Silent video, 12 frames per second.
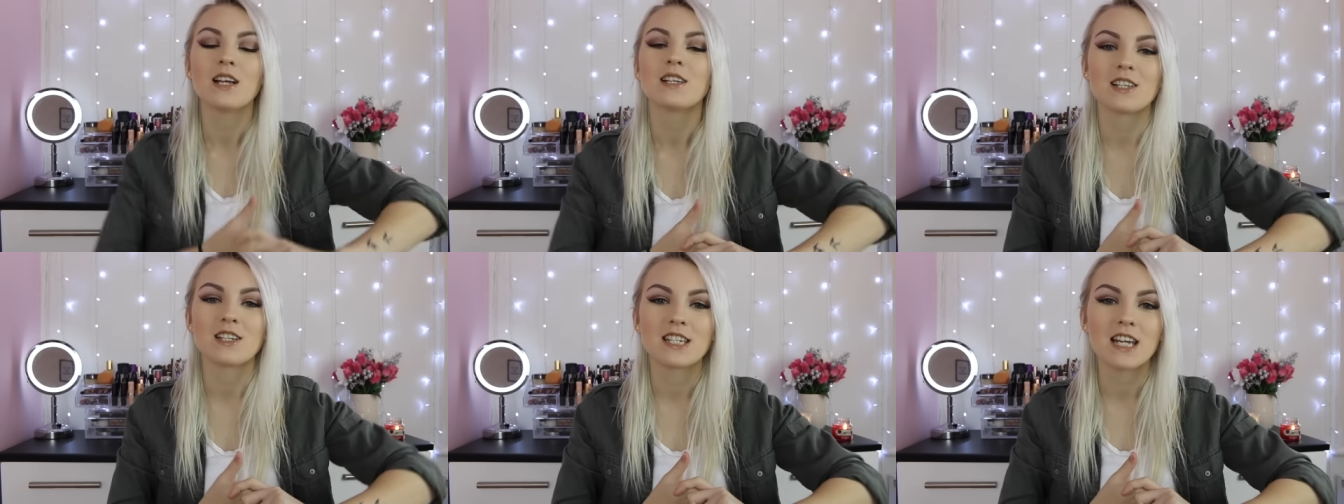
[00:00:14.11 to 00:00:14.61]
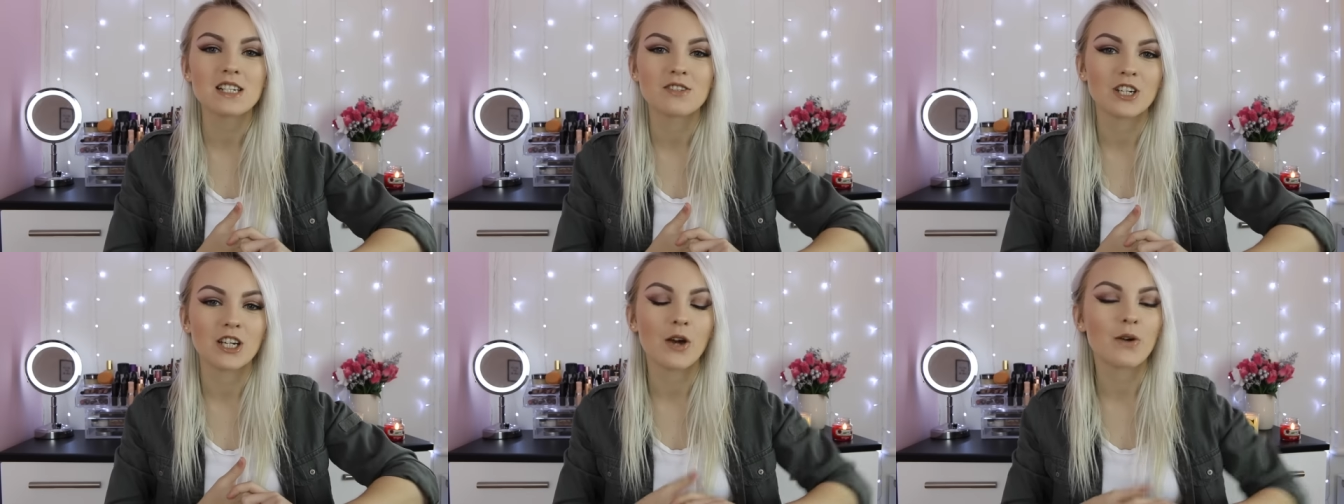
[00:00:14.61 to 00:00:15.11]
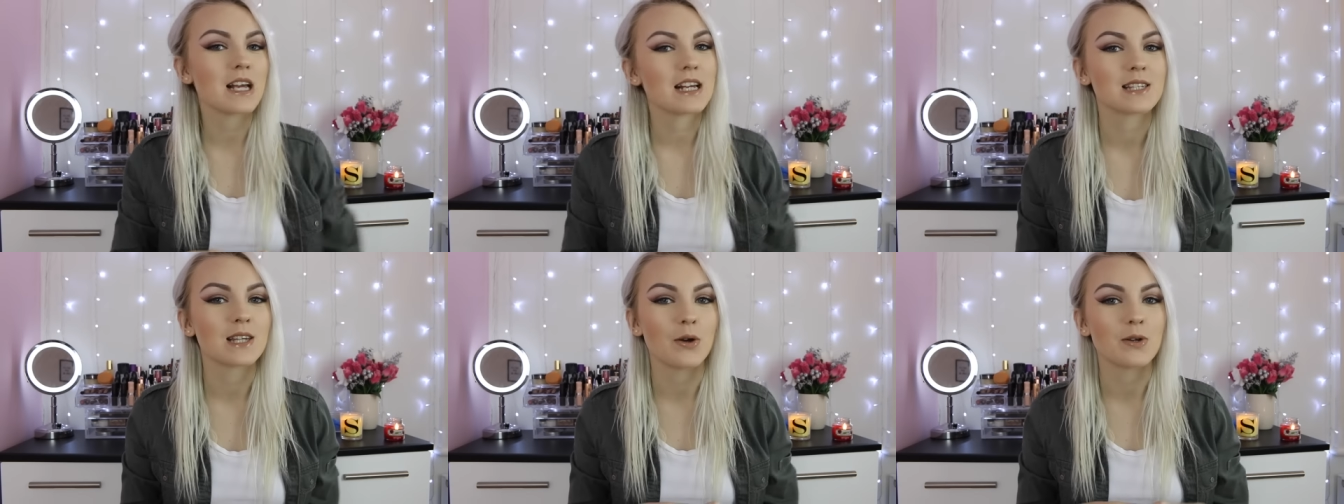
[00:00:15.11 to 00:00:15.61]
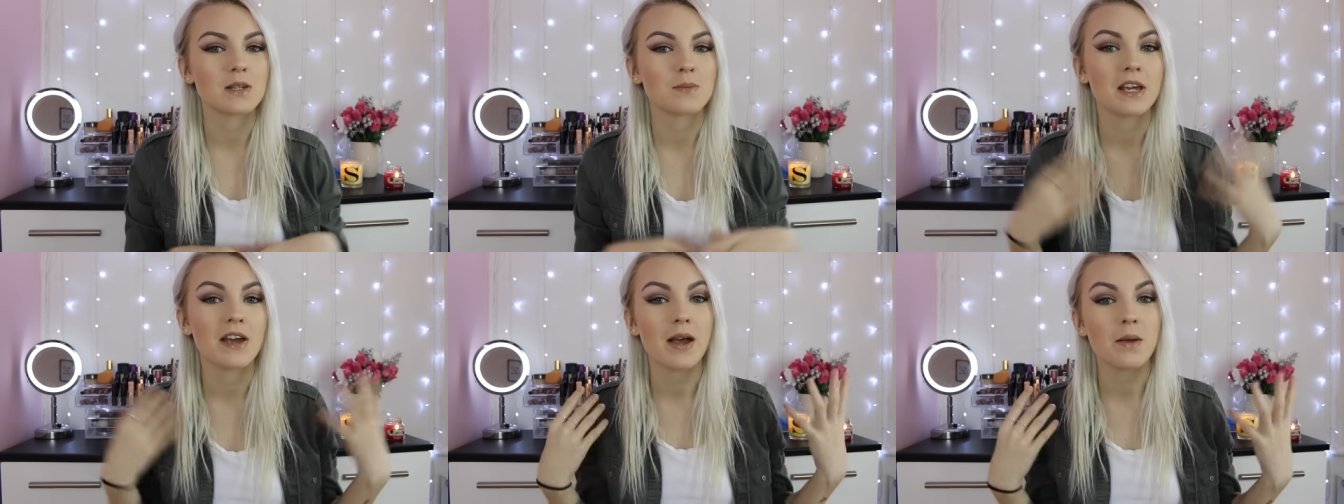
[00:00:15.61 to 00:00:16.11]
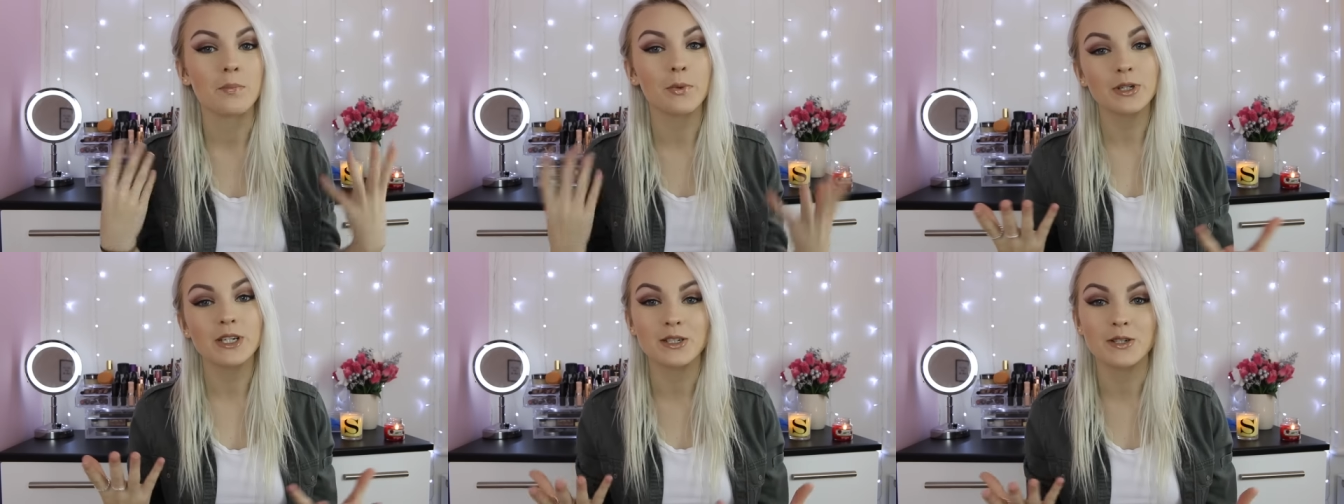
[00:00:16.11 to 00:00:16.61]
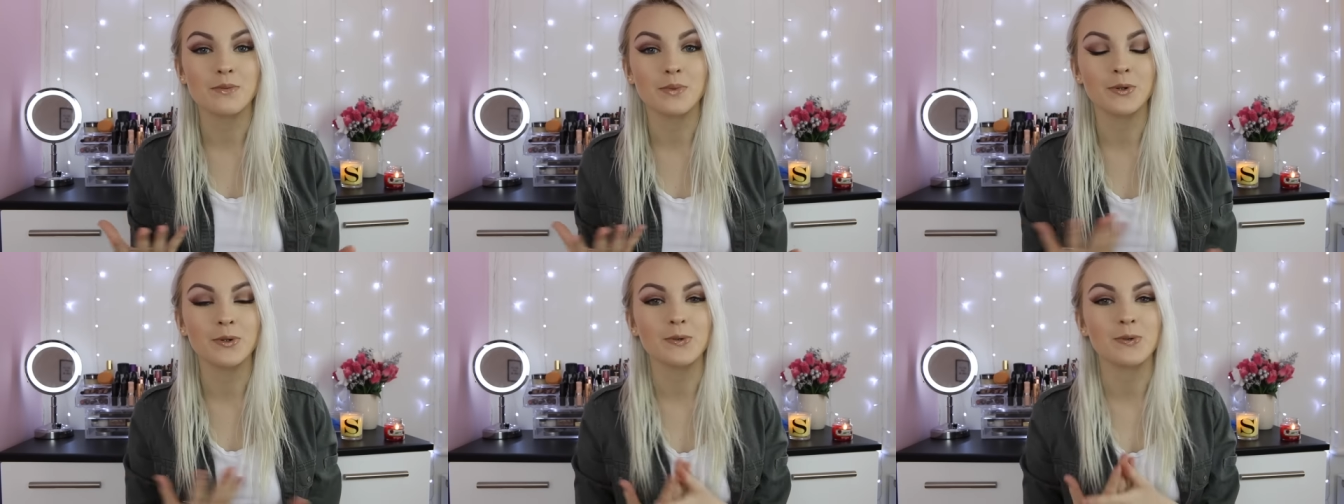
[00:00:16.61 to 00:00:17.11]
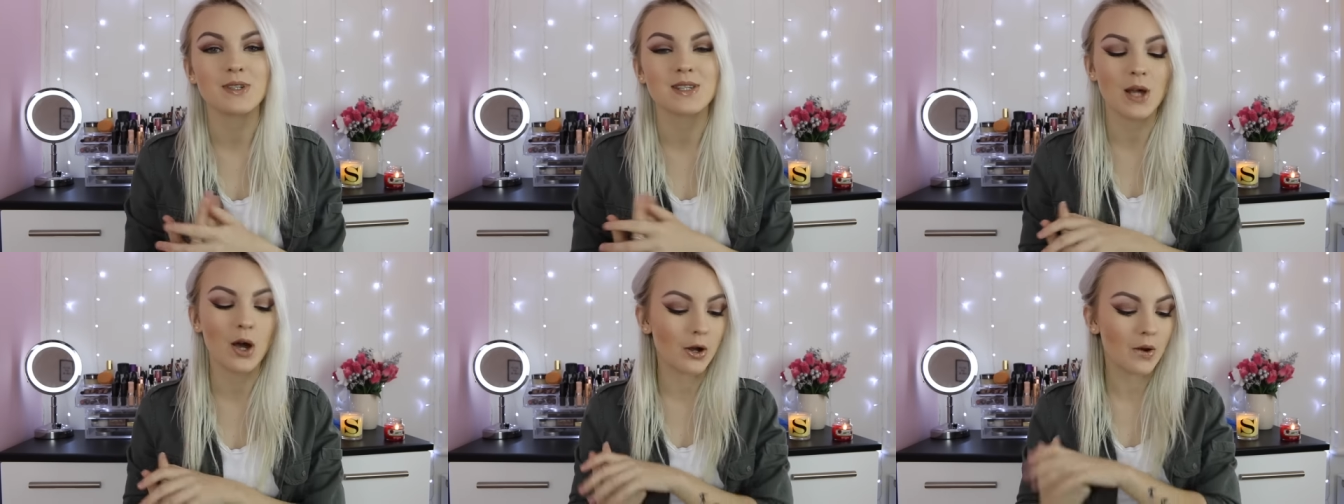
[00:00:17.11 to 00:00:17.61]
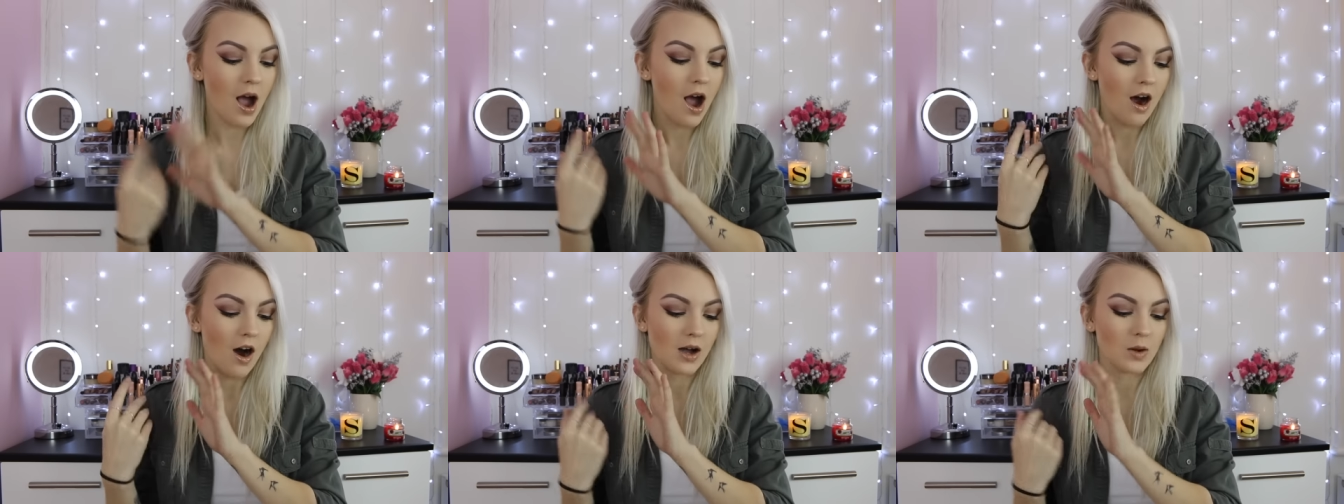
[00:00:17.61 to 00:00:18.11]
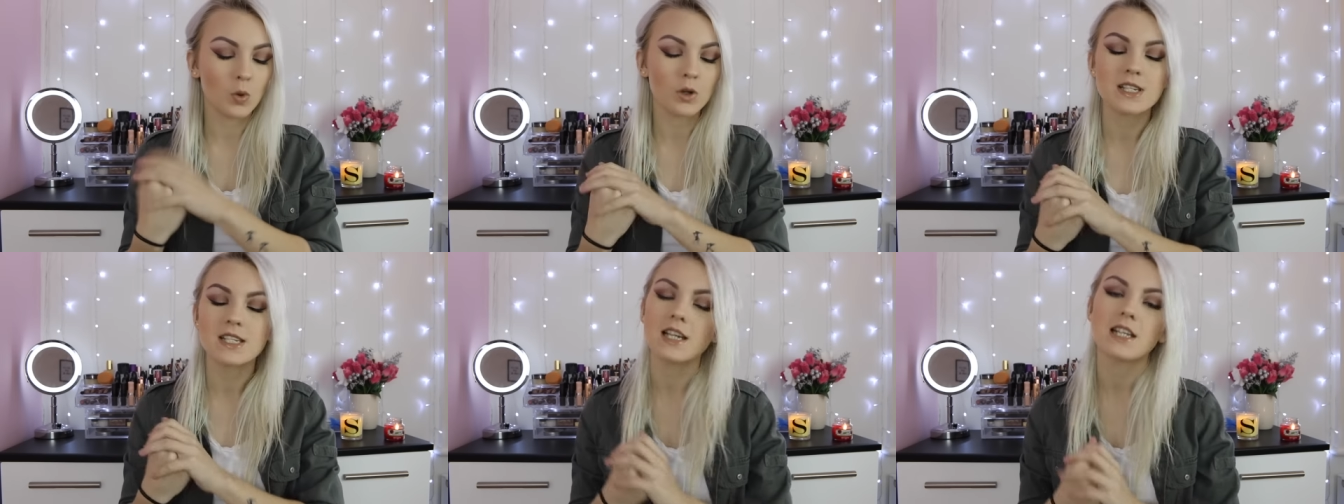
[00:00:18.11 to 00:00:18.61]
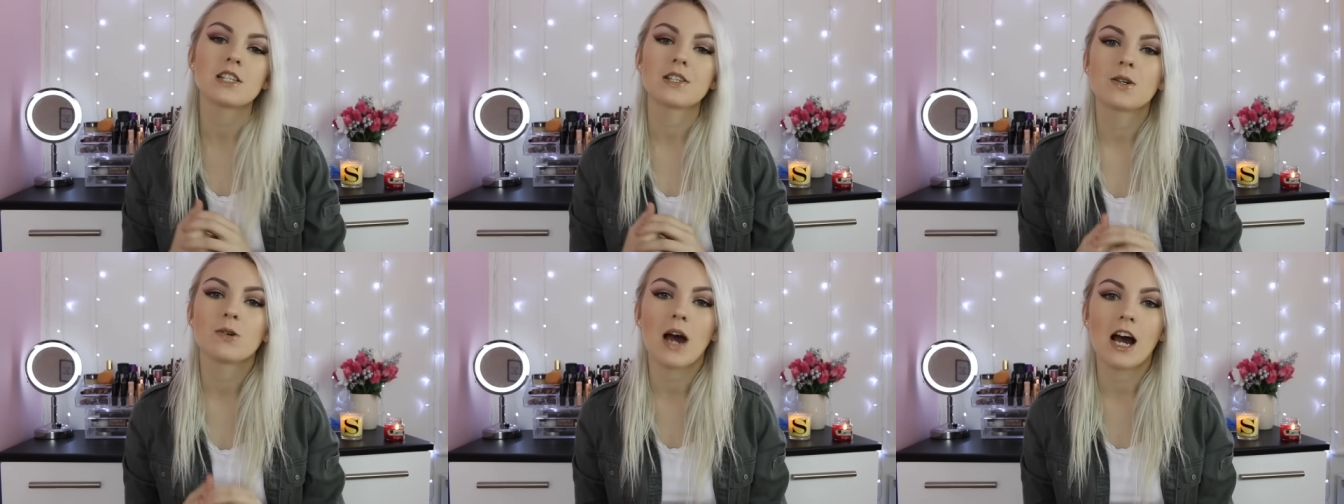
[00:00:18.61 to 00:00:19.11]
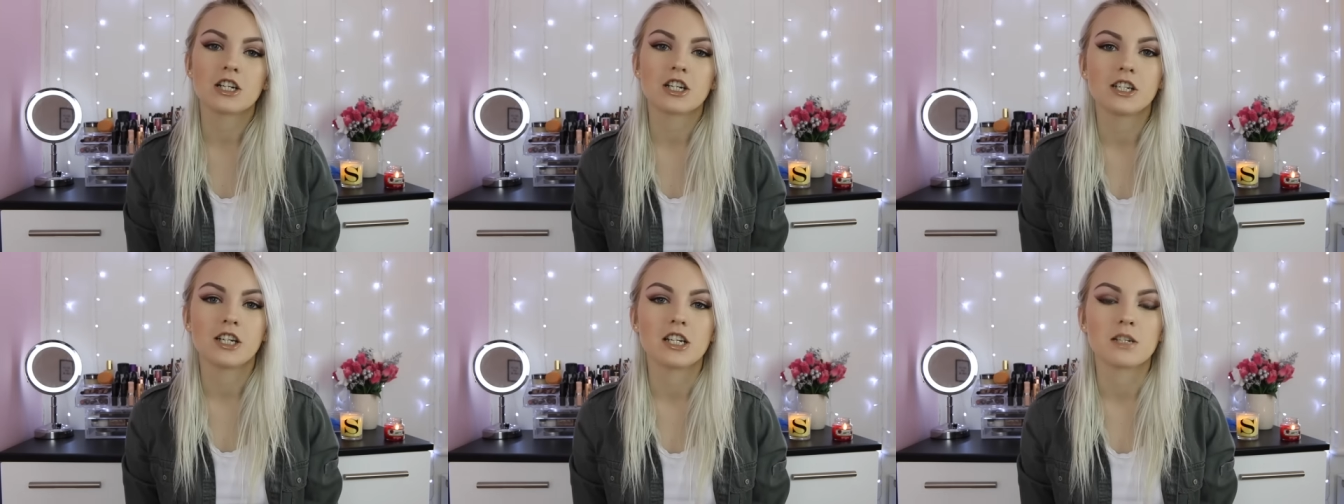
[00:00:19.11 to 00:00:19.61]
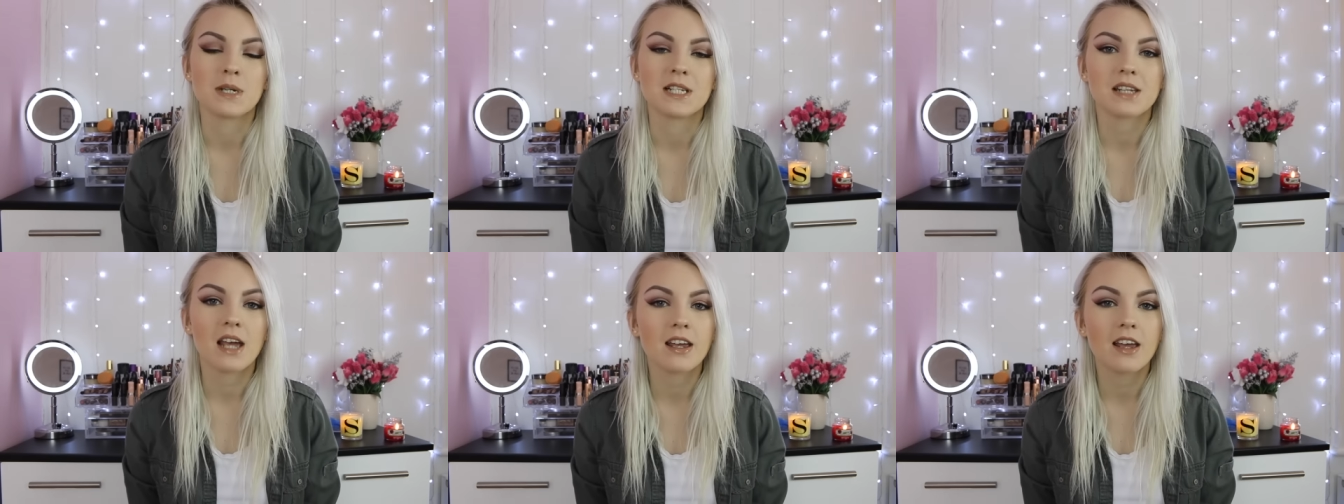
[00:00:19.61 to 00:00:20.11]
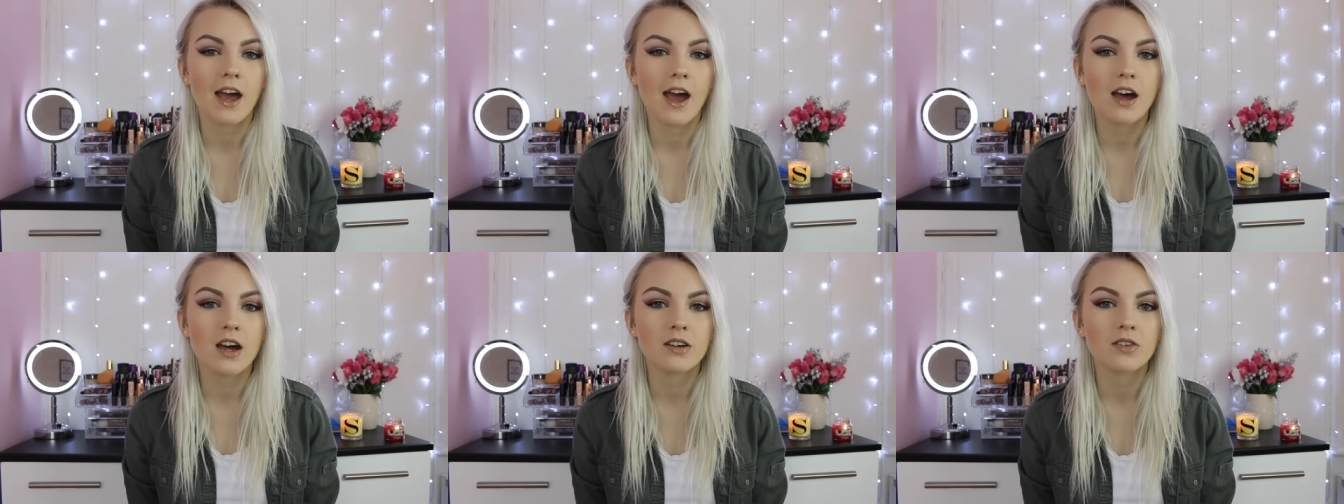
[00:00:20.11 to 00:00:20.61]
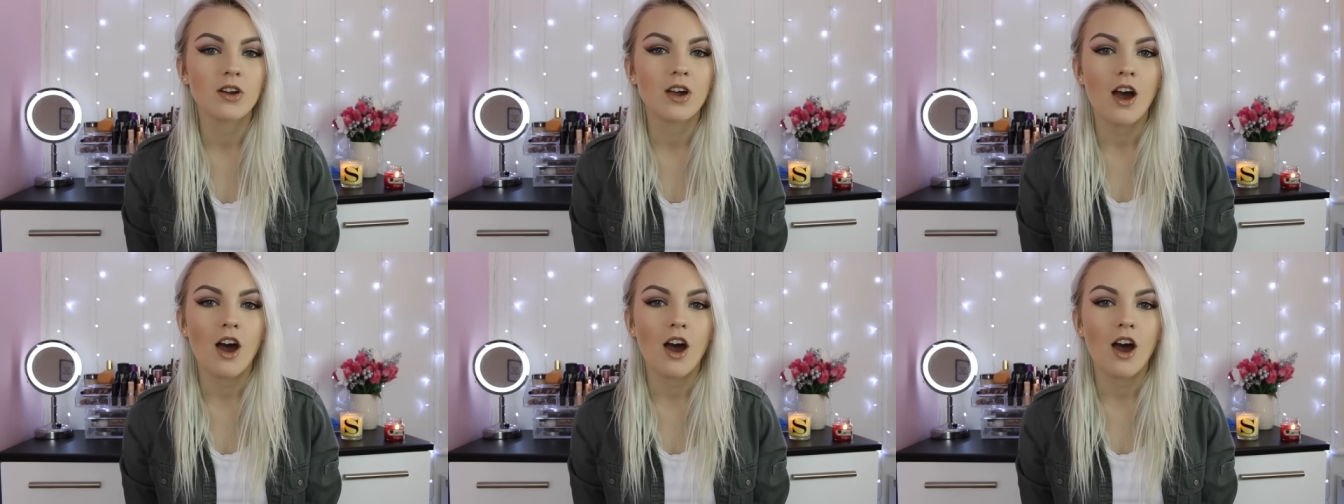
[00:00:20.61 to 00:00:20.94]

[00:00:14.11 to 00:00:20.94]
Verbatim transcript: So today's video is going to be a Body Shop haul. So I wanted to actually change my skincare